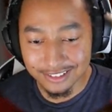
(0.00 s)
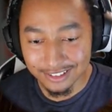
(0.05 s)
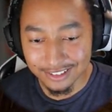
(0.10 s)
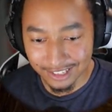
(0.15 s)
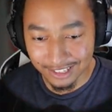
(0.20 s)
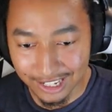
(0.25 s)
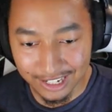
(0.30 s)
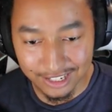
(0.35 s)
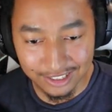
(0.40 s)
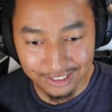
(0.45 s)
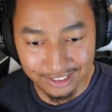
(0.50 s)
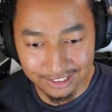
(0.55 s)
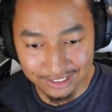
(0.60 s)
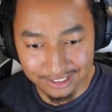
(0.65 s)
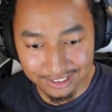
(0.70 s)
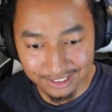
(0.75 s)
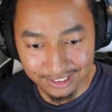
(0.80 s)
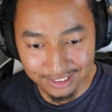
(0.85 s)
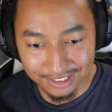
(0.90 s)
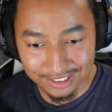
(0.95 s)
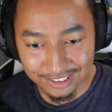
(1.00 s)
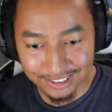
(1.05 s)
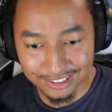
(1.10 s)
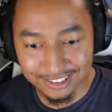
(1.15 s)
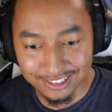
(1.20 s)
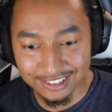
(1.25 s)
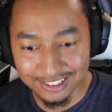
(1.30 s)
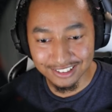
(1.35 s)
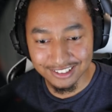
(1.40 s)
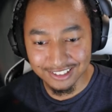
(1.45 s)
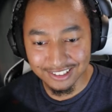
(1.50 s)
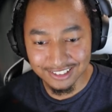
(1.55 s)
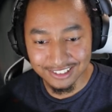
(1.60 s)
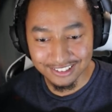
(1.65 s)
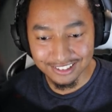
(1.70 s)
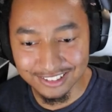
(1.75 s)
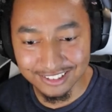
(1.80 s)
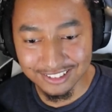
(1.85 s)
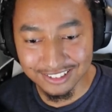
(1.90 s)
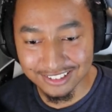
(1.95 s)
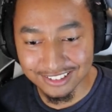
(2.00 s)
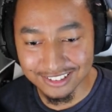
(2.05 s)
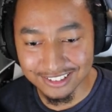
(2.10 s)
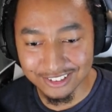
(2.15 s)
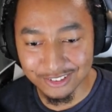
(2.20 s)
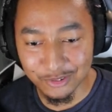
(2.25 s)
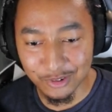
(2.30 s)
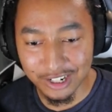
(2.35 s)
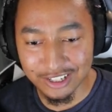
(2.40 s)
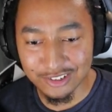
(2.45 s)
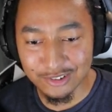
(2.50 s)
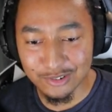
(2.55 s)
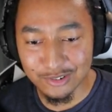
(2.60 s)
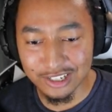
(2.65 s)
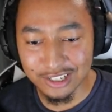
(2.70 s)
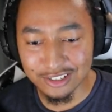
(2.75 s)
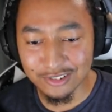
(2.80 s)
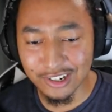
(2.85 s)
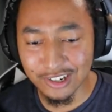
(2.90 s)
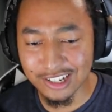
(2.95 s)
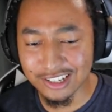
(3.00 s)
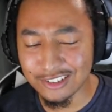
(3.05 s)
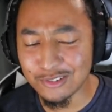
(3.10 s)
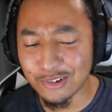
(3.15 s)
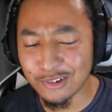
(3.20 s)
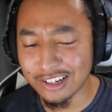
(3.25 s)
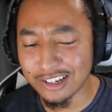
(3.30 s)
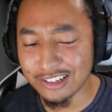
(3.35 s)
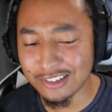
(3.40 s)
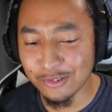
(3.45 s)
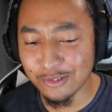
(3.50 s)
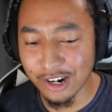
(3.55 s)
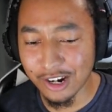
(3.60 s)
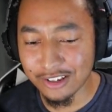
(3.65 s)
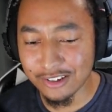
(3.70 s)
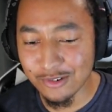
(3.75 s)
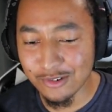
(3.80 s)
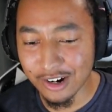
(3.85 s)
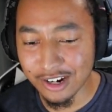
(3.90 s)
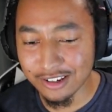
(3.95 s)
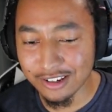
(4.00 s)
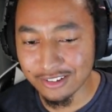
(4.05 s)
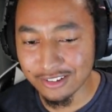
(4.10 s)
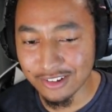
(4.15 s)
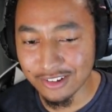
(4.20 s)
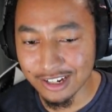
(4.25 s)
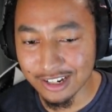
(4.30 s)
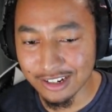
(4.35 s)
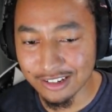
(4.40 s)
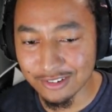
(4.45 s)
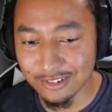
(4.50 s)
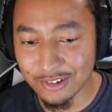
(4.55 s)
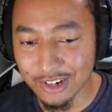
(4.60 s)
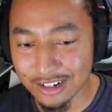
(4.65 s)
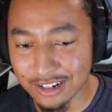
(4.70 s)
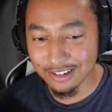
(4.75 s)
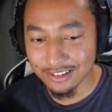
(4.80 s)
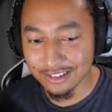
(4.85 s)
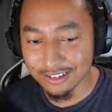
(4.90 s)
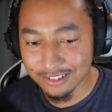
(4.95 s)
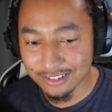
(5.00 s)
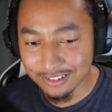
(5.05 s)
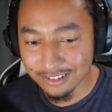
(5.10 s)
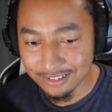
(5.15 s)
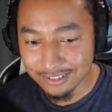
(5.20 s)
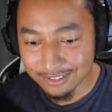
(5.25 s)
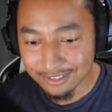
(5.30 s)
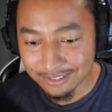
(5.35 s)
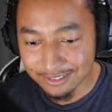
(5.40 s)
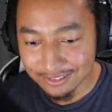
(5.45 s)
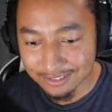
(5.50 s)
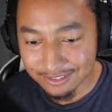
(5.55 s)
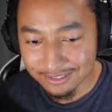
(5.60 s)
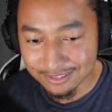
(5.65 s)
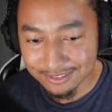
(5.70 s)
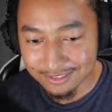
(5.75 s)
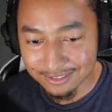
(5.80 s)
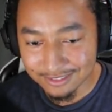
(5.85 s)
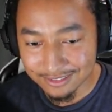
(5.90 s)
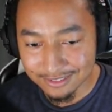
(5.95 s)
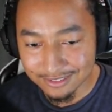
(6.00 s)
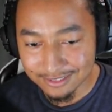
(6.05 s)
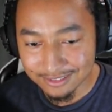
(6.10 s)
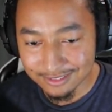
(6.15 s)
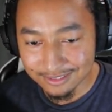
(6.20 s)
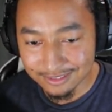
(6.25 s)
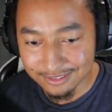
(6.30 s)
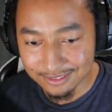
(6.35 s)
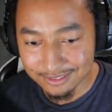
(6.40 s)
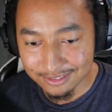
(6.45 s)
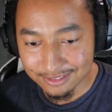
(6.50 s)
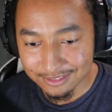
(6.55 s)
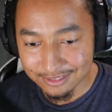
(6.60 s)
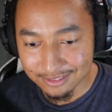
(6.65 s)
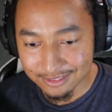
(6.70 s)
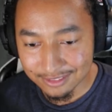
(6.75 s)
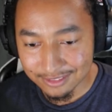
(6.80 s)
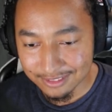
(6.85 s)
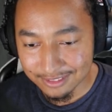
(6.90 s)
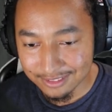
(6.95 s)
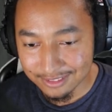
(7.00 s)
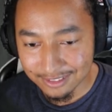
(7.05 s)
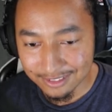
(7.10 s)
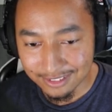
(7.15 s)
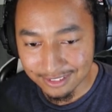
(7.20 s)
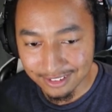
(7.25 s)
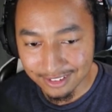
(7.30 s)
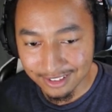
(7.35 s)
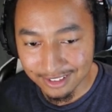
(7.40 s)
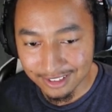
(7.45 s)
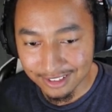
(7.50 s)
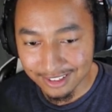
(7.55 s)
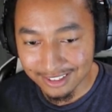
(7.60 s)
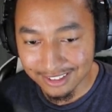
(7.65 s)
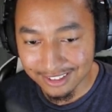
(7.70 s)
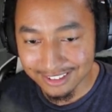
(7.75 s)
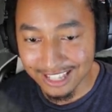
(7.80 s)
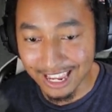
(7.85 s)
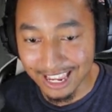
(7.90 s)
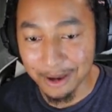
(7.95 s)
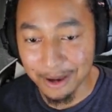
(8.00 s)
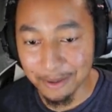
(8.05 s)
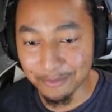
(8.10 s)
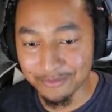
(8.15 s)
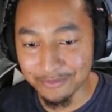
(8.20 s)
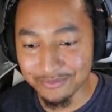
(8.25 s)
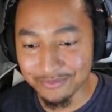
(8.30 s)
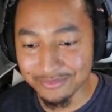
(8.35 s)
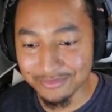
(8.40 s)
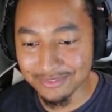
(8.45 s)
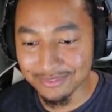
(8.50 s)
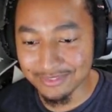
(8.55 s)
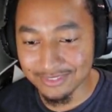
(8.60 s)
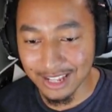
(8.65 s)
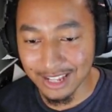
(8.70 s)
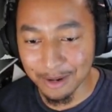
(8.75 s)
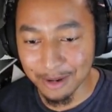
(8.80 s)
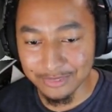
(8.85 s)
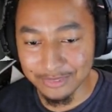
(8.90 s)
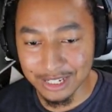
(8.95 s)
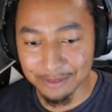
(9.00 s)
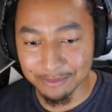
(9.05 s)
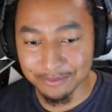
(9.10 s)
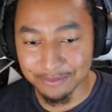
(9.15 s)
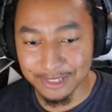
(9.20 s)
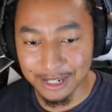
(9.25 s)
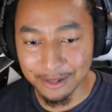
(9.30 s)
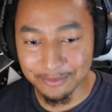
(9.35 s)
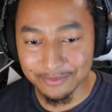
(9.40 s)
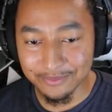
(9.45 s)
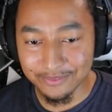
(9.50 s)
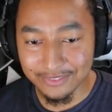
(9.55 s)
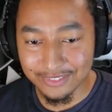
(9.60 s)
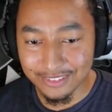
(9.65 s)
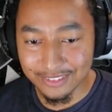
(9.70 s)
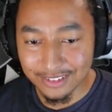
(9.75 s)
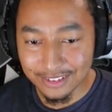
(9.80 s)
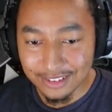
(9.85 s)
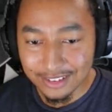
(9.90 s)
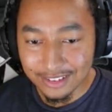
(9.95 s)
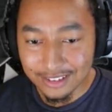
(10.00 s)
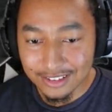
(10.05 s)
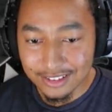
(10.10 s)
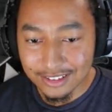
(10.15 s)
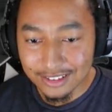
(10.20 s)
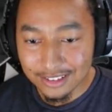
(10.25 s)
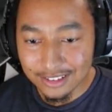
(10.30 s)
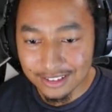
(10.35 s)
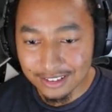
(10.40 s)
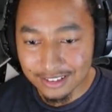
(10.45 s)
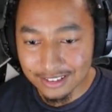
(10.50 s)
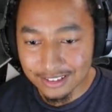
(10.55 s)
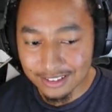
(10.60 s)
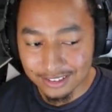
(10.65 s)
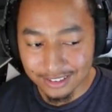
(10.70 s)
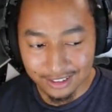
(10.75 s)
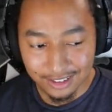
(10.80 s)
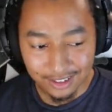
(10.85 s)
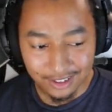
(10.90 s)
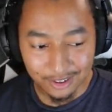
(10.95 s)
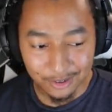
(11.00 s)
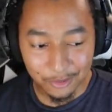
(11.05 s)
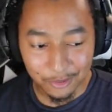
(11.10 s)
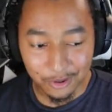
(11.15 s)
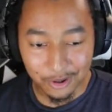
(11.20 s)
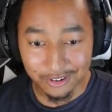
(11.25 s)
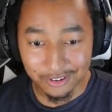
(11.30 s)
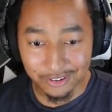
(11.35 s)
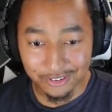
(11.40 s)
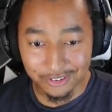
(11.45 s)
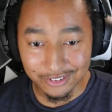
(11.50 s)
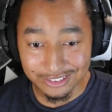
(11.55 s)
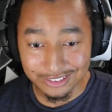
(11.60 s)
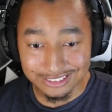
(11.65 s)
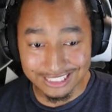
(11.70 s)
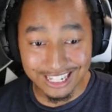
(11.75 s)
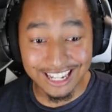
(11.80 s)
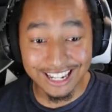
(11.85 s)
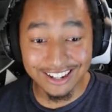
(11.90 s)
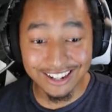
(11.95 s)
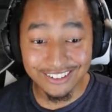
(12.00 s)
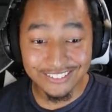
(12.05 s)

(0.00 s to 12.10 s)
Back hey, up, uh -huh. back up, Link. Back up, Link. You right, you right, you right, you right, you right, you right. You got it, you got it. I want this bitch ass nigga. Come here, pussy. Damn. Dang, boy, we're going. we actually gonna kill each other, bro. Stop. You oh. you breaking that nigga